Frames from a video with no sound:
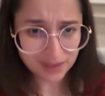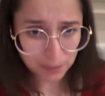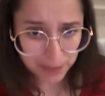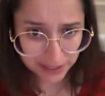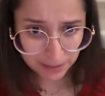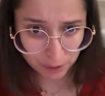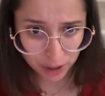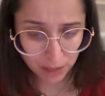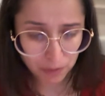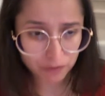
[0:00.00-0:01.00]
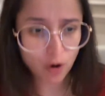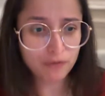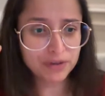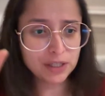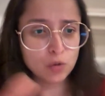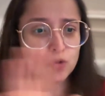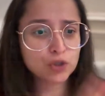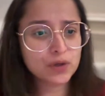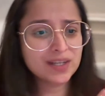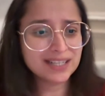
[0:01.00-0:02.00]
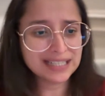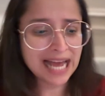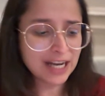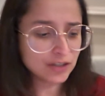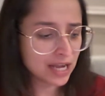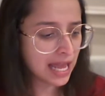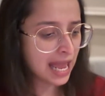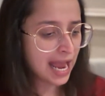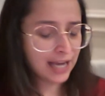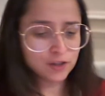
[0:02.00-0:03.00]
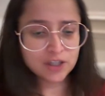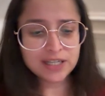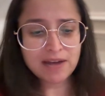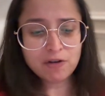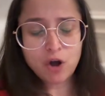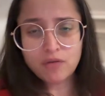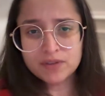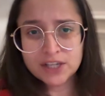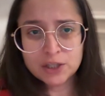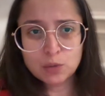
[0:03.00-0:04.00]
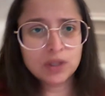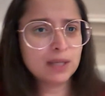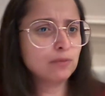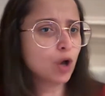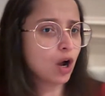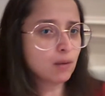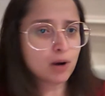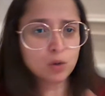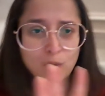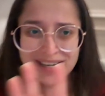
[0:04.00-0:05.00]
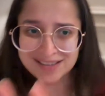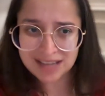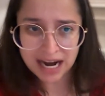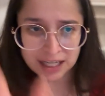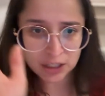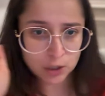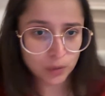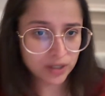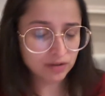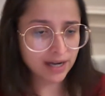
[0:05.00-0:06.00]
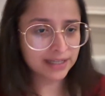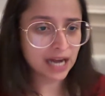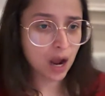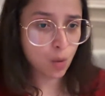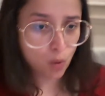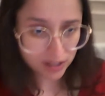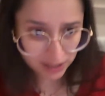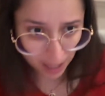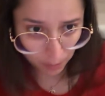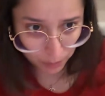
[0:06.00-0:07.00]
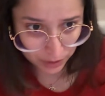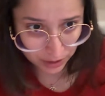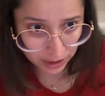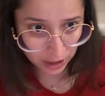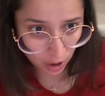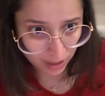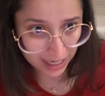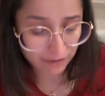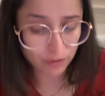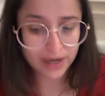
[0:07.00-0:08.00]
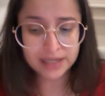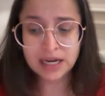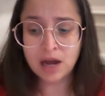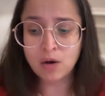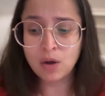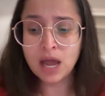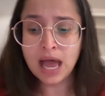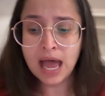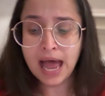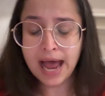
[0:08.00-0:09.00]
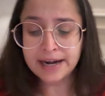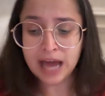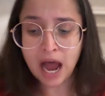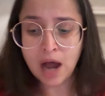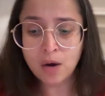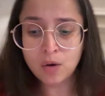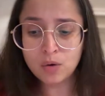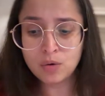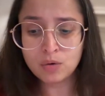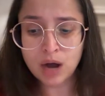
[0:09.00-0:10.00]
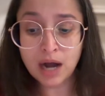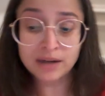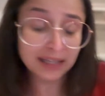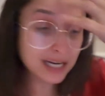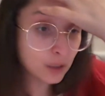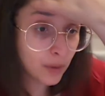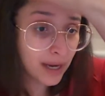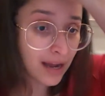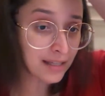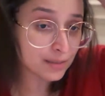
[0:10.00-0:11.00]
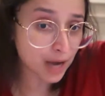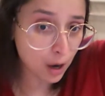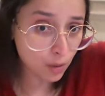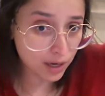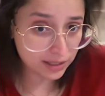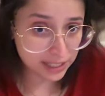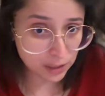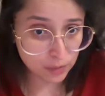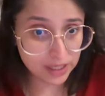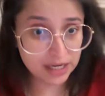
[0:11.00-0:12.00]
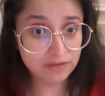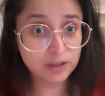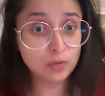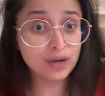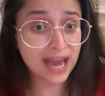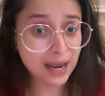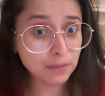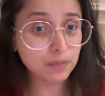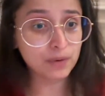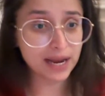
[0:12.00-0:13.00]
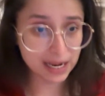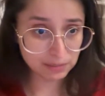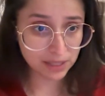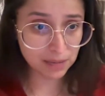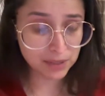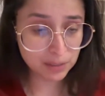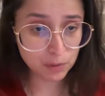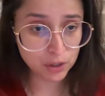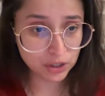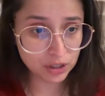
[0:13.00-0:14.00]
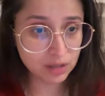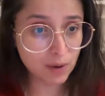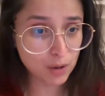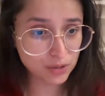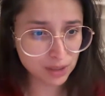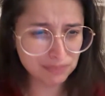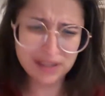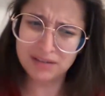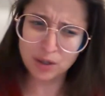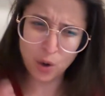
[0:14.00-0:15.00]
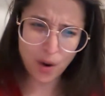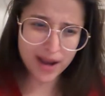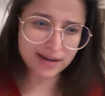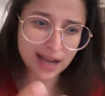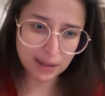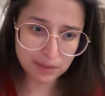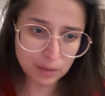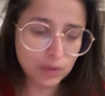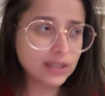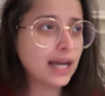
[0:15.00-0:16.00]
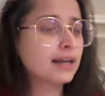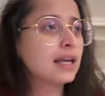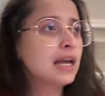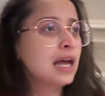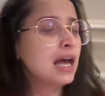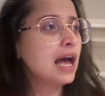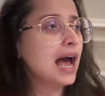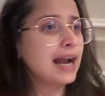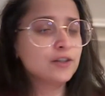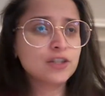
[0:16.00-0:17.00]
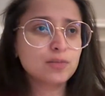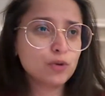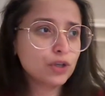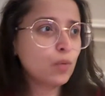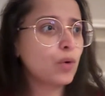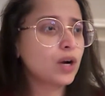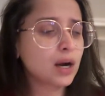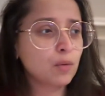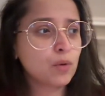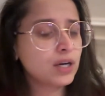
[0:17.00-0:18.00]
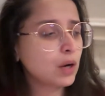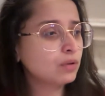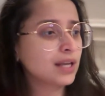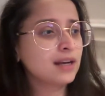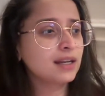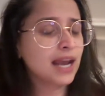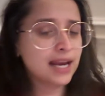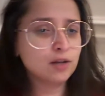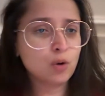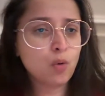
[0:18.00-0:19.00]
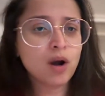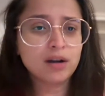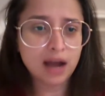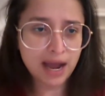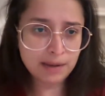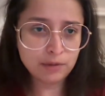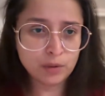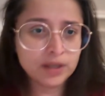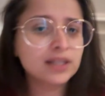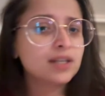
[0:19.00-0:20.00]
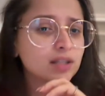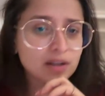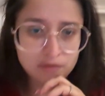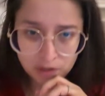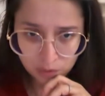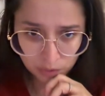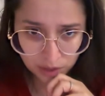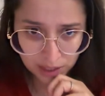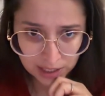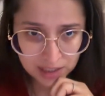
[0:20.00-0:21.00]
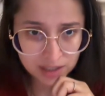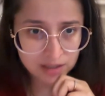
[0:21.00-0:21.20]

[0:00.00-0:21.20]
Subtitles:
Meet them for a cup of coffee, no strings attached, and just have a conversation with them. Talk about what exactly you're doing right now, what's up with your life right now, and how are they doing. Ask them how are they doing. If you can help them in particular about something, go ahead, help them with that. And just put your word out there ki, hey, you know what, I'm doing this. If you think